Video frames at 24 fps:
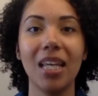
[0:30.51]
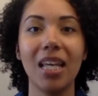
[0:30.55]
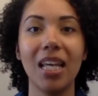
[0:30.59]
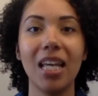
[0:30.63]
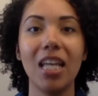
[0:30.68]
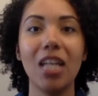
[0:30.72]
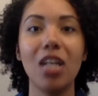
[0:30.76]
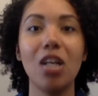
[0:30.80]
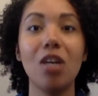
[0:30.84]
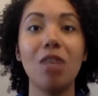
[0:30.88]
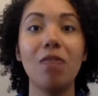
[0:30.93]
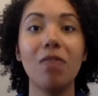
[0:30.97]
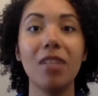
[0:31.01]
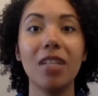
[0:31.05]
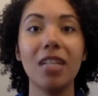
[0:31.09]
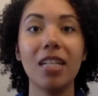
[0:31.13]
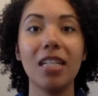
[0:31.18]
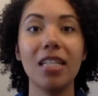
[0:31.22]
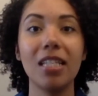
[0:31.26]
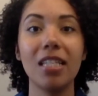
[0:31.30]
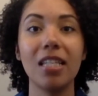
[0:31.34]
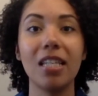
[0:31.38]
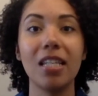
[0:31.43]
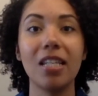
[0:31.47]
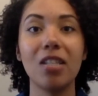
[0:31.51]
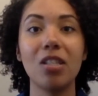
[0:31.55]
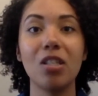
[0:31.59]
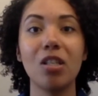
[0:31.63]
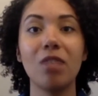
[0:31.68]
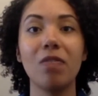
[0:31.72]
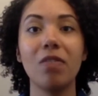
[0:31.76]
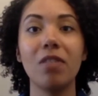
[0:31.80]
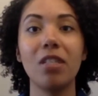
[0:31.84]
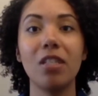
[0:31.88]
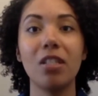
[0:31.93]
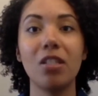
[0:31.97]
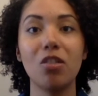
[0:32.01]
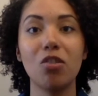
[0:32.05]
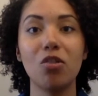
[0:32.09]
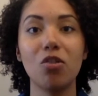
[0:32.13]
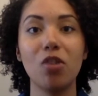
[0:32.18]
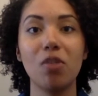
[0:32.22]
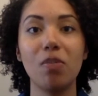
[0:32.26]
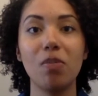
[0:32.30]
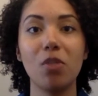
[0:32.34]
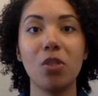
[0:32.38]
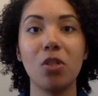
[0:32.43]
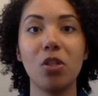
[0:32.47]
It often consists of a
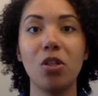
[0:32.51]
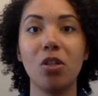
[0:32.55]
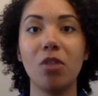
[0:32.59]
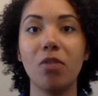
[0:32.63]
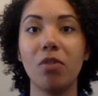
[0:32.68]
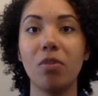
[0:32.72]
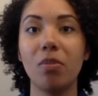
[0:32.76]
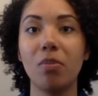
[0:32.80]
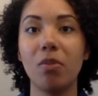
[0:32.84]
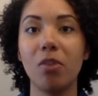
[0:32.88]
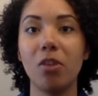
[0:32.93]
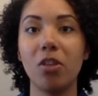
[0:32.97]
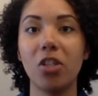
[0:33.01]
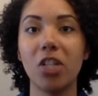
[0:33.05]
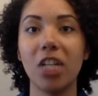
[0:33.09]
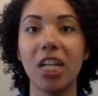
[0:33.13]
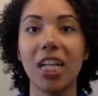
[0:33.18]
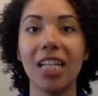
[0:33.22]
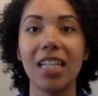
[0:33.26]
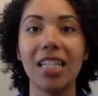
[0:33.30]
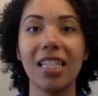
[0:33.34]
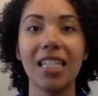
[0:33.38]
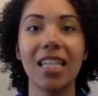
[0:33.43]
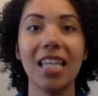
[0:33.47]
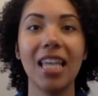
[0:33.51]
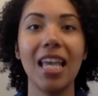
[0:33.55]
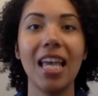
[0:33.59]
description of the project,